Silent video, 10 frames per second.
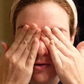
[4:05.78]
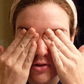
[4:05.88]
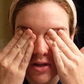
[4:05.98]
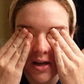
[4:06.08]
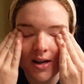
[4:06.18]

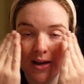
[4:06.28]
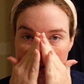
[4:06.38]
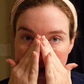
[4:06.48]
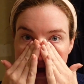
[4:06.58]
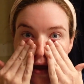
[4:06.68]
knows
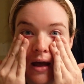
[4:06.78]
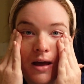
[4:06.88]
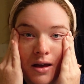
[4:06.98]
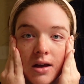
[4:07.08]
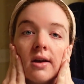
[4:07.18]

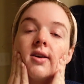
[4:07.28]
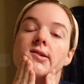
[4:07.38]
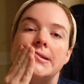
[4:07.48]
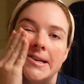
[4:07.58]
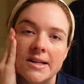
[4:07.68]

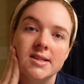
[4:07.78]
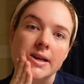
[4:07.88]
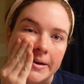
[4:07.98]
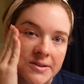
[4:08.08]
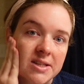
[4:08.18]
she gets a
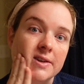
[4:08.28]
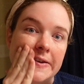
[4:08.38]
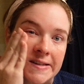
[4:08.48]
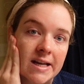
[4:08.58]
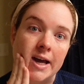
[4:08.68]
little
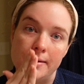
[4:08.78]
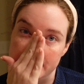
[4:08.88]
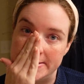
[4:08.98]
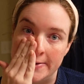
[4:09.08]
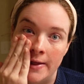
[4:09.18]
TV
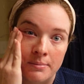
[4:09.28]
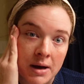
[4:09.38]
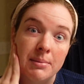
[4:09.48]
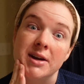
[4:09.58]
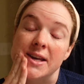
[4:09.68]
time so that
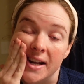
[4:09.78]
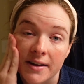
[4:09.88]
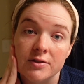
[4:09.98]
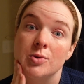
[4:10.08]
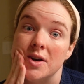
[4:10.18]
mama can
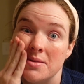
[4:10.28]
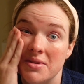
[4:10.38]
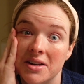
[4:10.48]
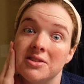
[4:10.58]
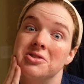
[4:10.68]
have 20
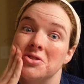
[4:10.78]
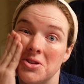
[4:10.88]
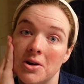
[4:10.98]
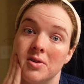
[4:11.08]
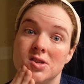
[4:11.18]
minutes or
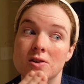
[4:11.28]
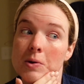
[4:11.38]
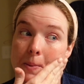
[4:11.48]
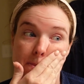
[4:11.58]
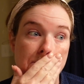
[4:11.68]
so
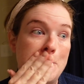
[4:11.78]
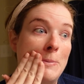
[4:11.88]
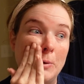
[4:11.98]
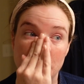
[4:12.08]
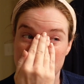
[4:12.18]
to
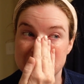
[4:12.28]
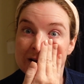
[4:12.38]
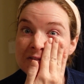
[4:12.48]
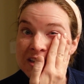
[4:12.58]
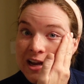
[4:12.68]
pull
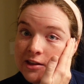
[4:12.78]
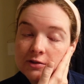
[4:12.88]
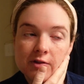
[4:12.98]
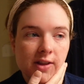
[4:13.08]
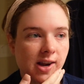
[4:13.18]
herself together
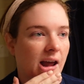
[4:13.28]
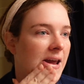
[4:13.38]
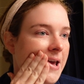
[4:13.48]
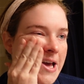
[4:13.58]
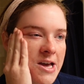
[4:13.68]
for the
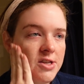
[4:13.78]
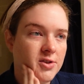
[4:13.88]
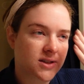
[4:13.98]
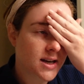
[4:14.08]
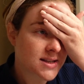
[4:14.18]
day.
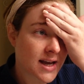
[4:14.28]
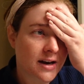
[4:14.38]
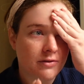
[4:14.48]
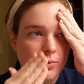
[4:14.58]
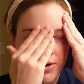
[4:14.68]
So today's kind of a